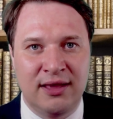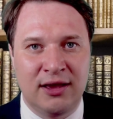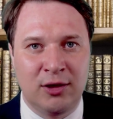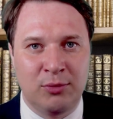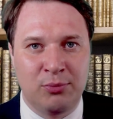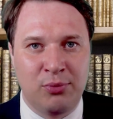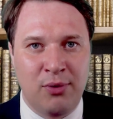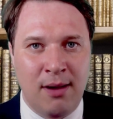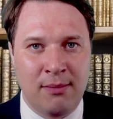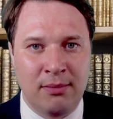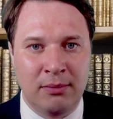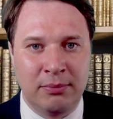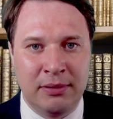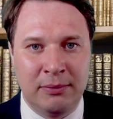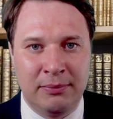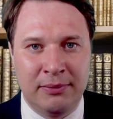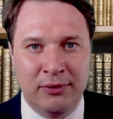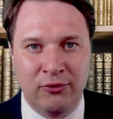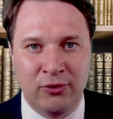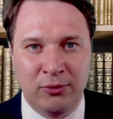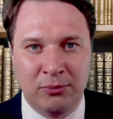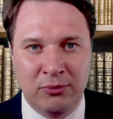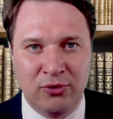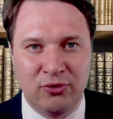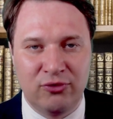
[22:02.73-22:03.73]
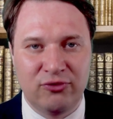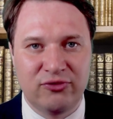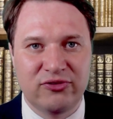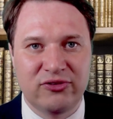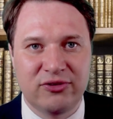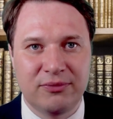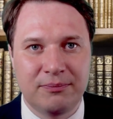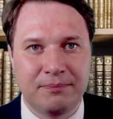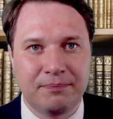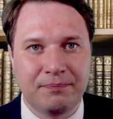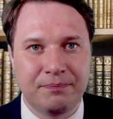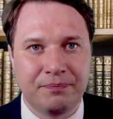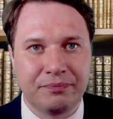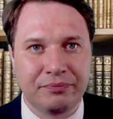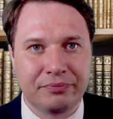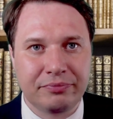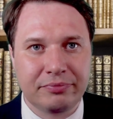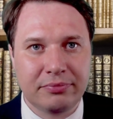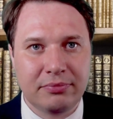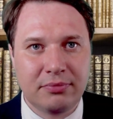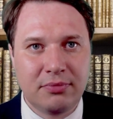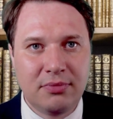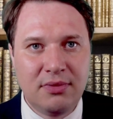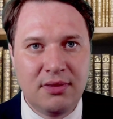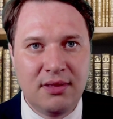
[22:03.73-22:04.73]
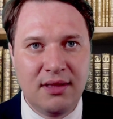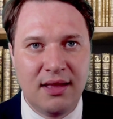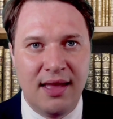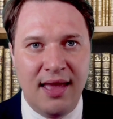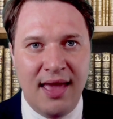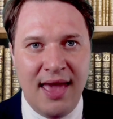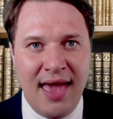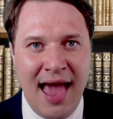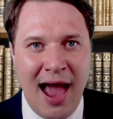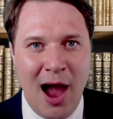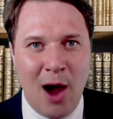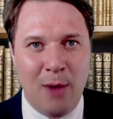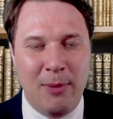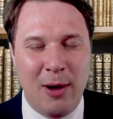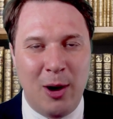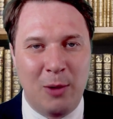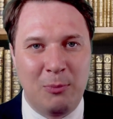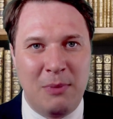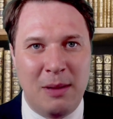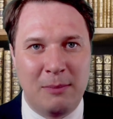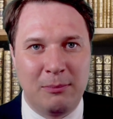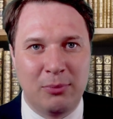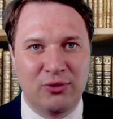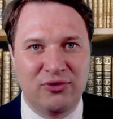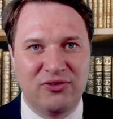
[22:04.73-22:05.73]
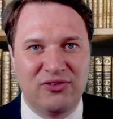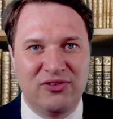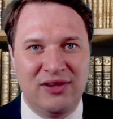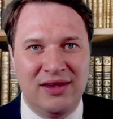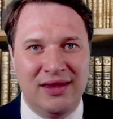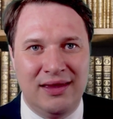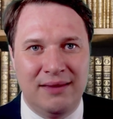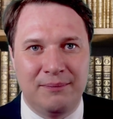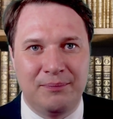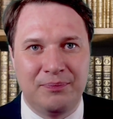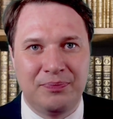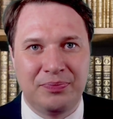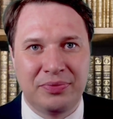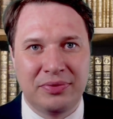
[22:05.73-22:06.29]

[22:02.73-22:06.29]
could probably be removed. How about member C?